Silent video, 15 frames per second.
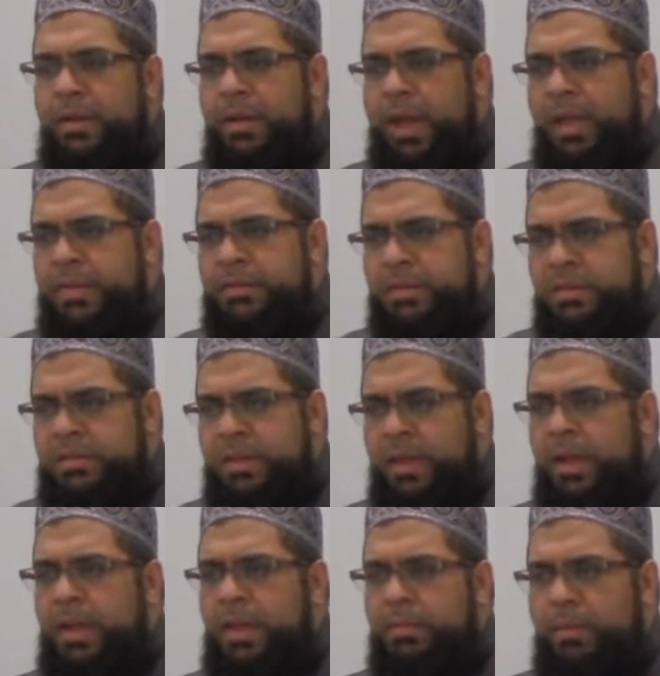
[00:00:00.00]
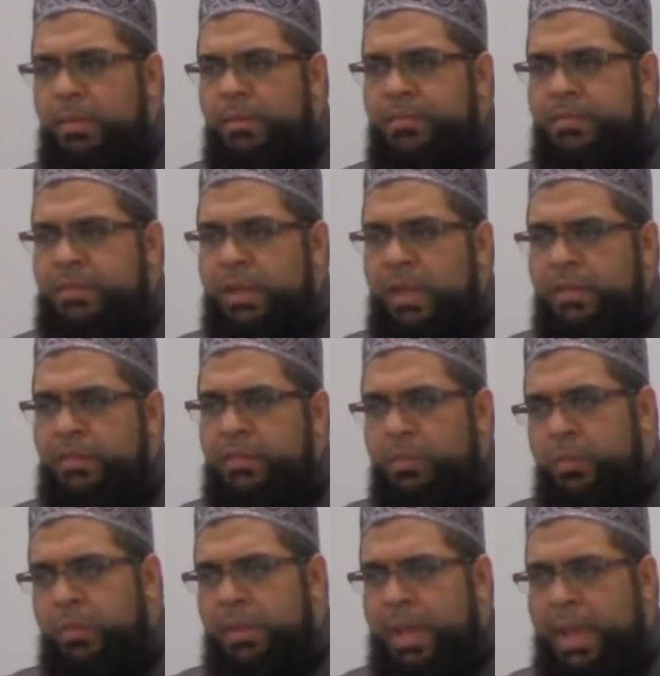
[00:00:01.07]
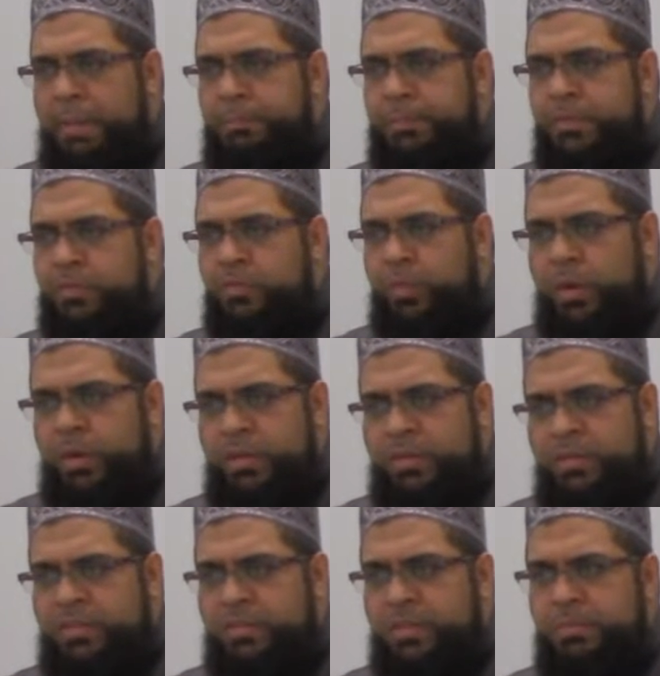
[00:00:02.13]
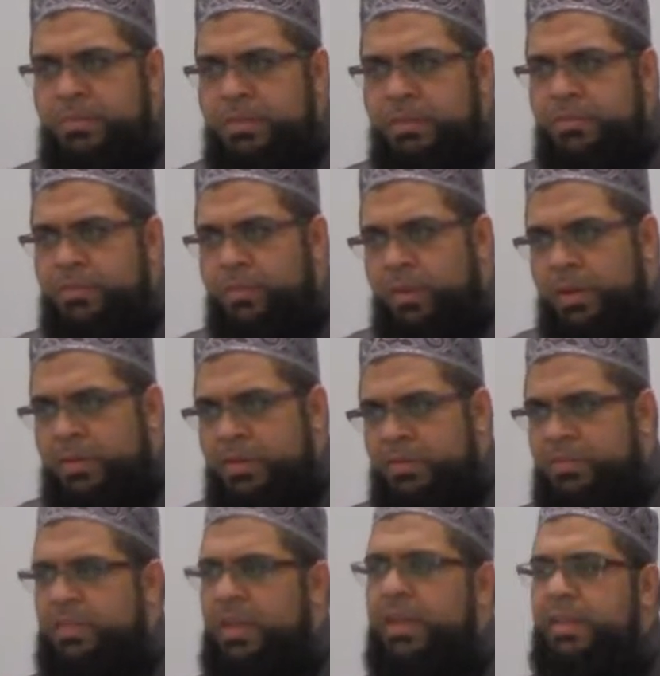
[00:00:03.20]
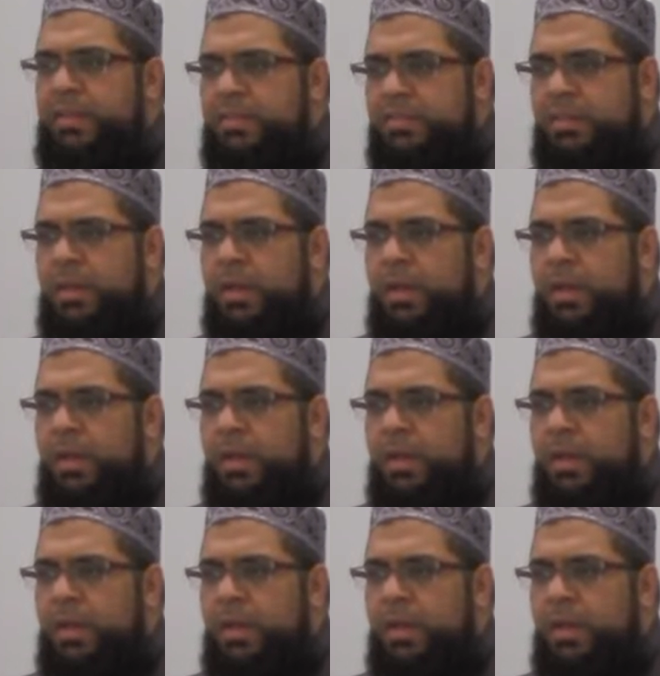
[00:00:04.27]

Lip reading: at the time of death, what happens, what are the symptoms, what are the signs,